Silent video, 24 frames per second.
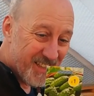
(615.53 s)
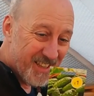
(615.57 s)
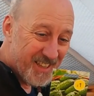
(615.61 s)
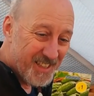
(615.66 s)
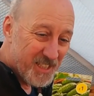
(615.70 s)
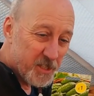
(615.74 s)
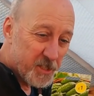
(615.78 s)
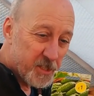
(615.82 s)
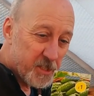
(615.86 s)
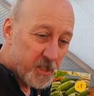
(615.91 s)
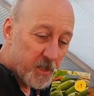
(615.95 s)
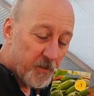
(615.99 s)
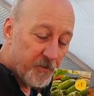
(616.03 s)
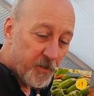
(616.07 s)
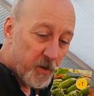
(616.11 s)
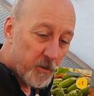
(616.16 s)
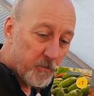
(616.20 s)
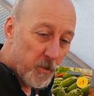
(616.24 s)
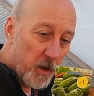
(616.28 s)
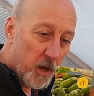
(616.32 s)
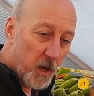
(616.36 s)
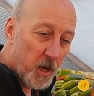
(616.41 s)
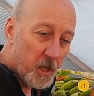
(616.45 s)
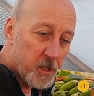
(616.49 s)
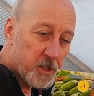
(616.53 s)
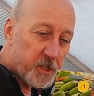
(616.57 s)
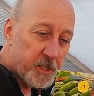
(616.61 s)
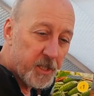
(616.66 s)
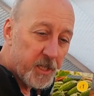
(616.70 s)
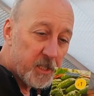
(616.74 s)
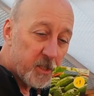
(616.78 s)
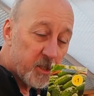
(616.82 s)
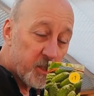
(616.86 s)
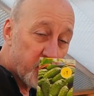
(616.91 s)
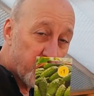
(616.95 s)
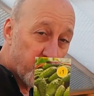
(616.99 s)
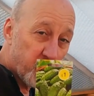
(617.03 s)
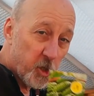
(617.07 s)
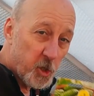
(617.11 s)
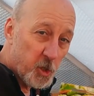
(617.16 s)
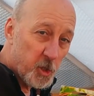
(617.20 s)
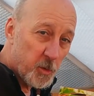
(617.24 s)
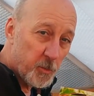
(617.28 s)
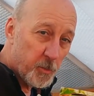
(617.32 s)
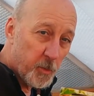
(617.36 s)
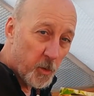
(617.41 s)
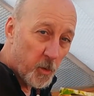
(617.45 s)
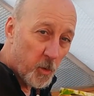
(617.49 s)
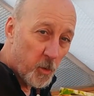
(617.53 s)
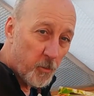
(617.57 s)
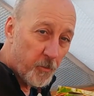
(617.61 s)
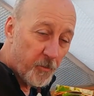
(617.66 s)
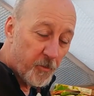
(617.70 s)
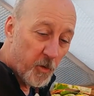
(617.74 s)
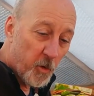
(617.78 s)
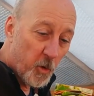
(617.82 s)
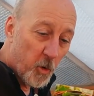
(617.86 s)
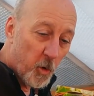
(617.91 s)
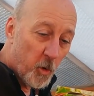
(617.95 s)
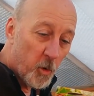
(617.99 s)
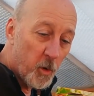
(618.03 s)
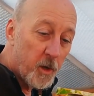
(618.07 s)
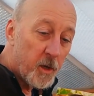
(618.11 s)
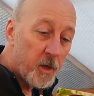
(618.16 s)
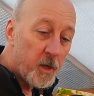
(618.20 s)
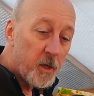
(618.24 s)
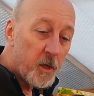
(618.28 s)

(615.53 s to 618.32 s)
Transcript: is the varieties suitable for